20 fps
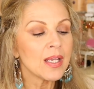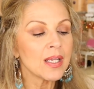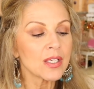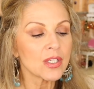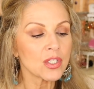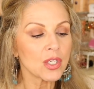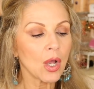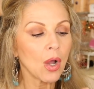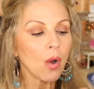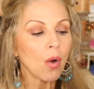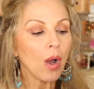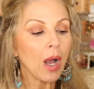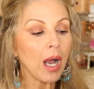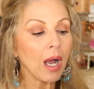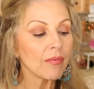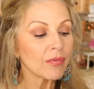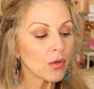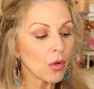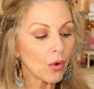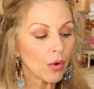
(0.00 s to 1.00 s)
So
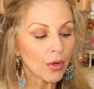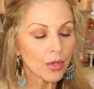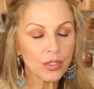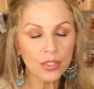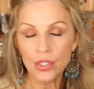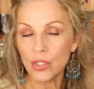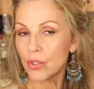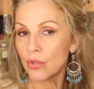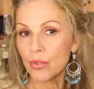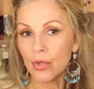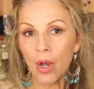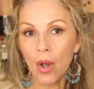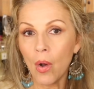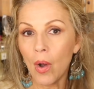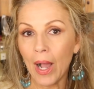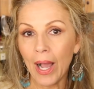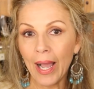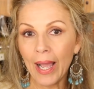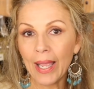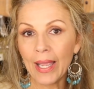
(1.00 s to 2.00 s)
of course, you know
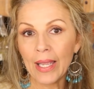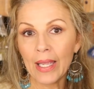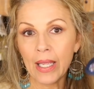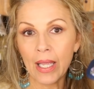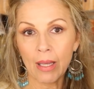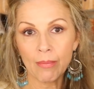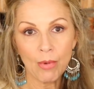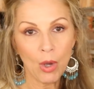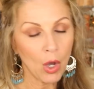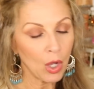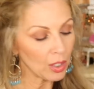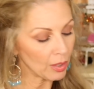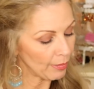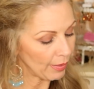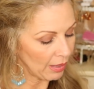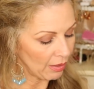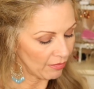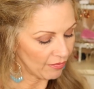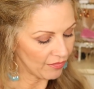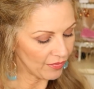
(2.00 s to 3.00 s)
I am all
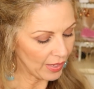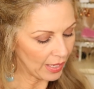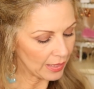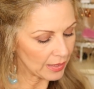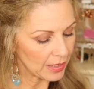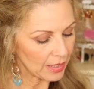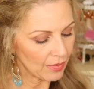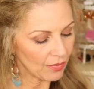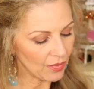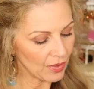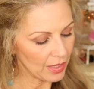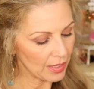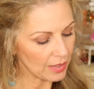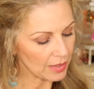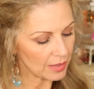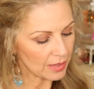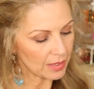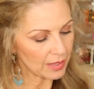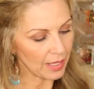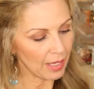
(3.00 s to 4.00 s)
about finding
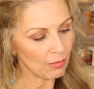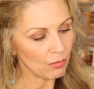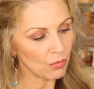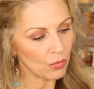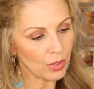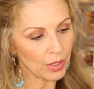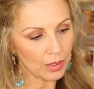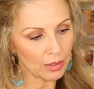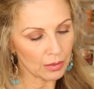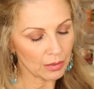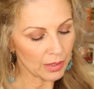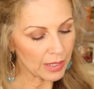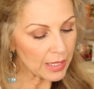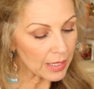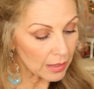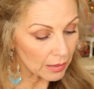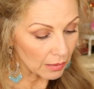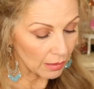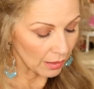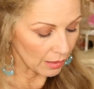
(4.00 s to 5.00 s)
things that will
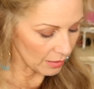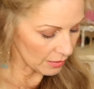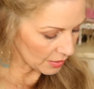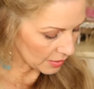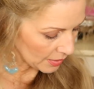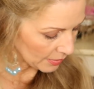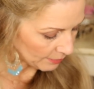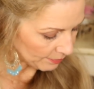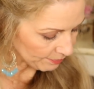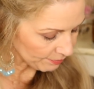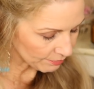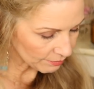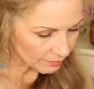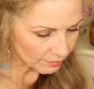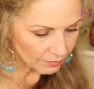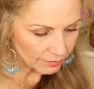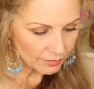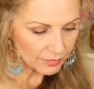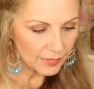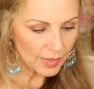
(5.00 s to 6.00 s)
heal us.
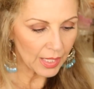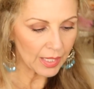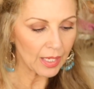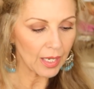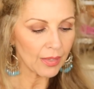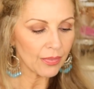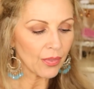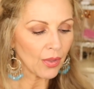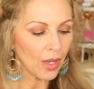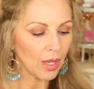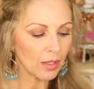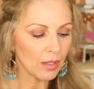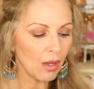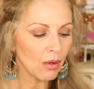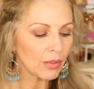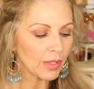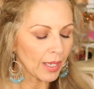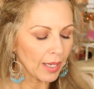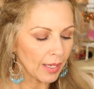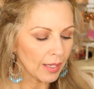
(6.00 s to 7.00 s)
And I thought,
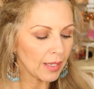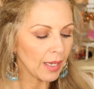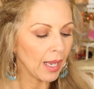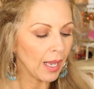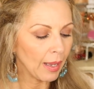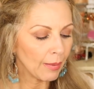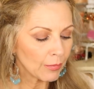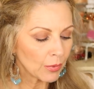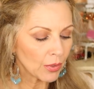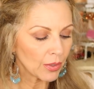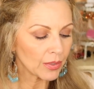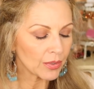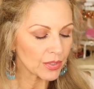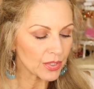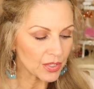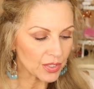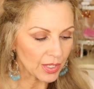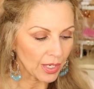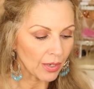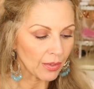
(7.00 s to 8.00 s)
okay, I'm going
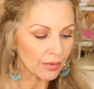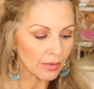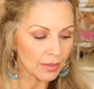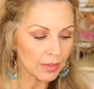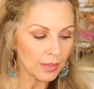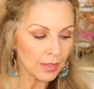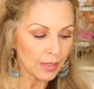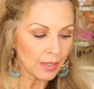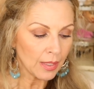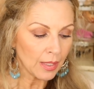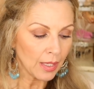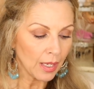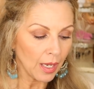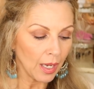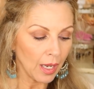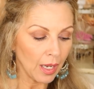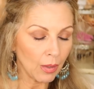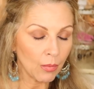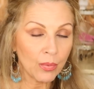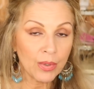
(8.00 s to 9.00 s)
to start
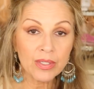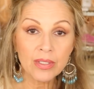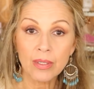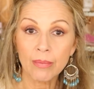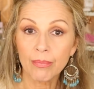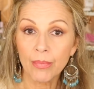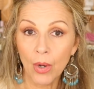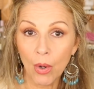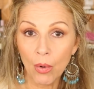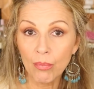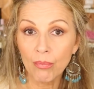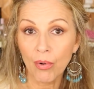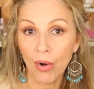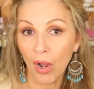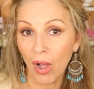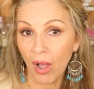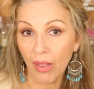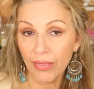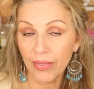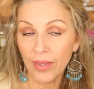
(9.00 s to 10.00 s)
with some bone
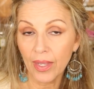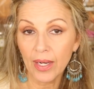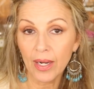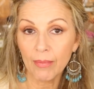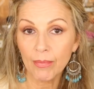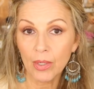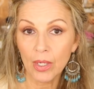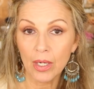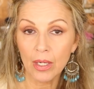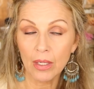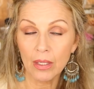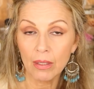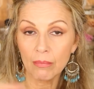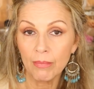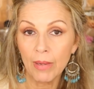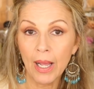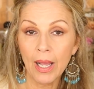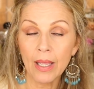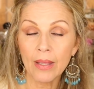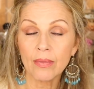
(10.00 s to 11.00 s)
broth. And I'm gonna,
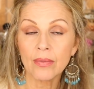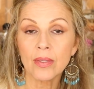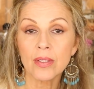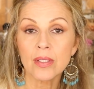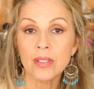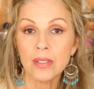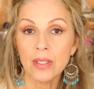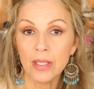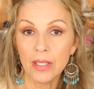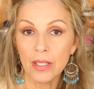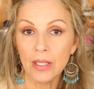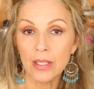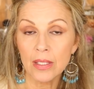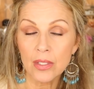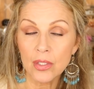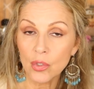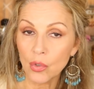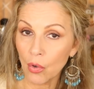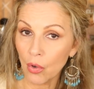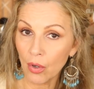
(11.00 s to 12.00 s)
the
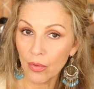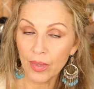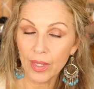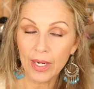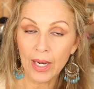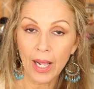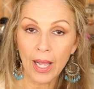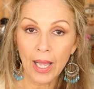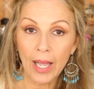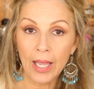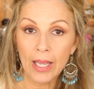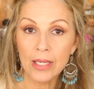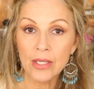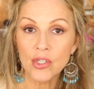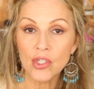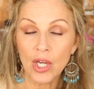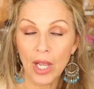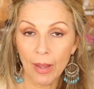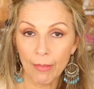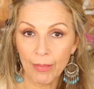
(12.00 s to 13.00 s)
store that I
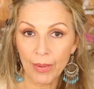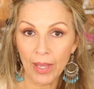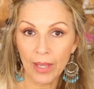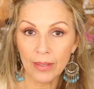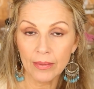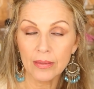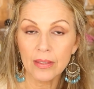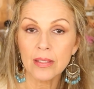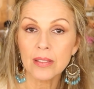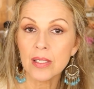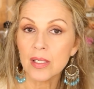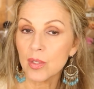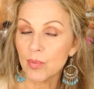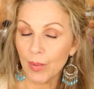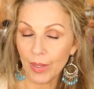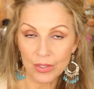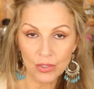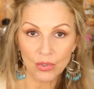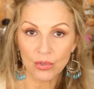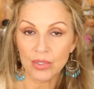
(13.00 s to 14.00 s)
shop at is a
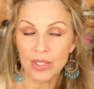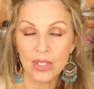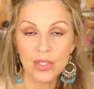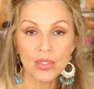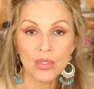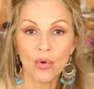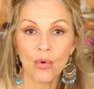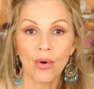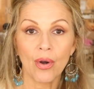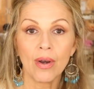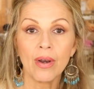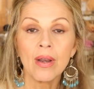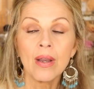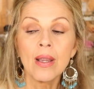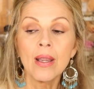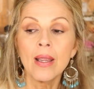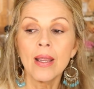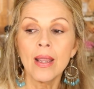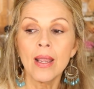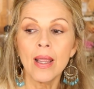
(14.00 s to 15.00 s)
specialty store
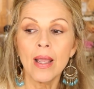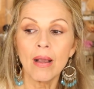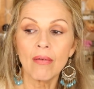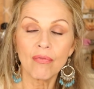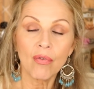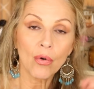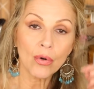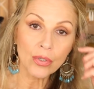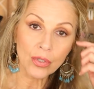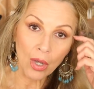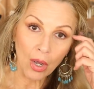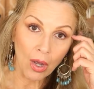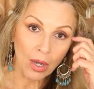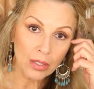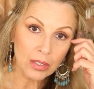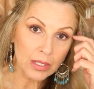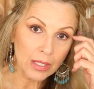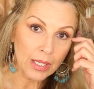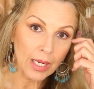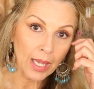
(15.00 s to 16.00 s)
for
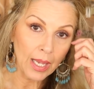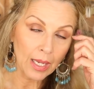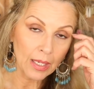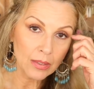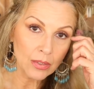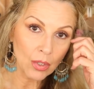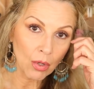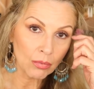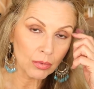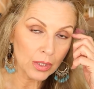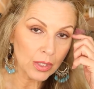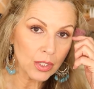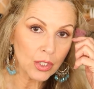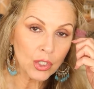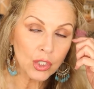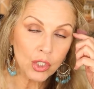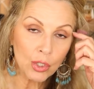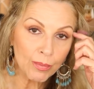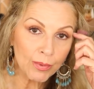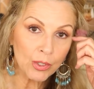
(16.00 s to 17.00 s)
dogs. It has only
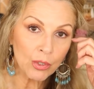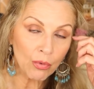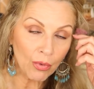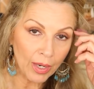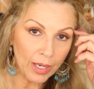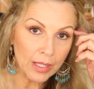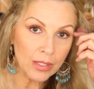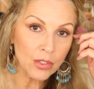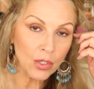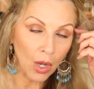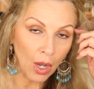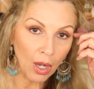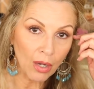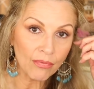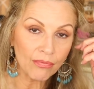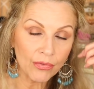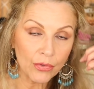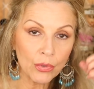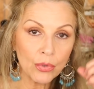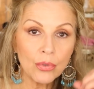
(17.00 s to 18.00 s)
human grade
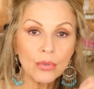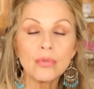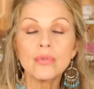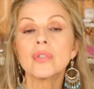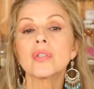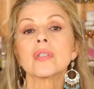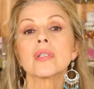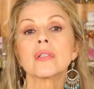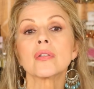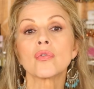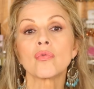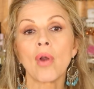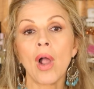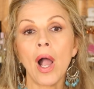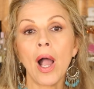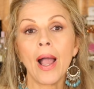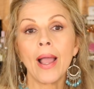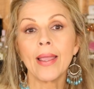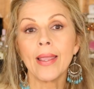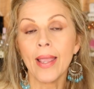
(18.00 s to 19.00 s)
dog foods,
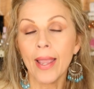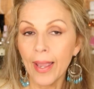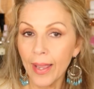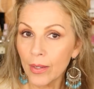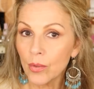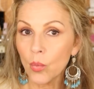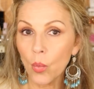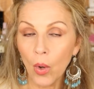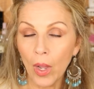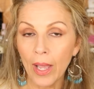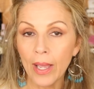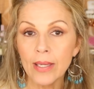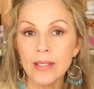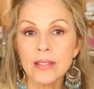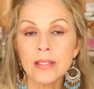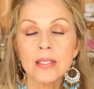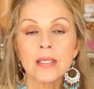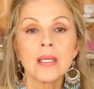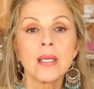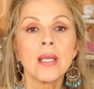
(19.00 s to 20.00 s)
dry and
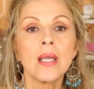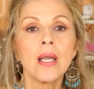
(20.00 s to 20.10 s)
wet.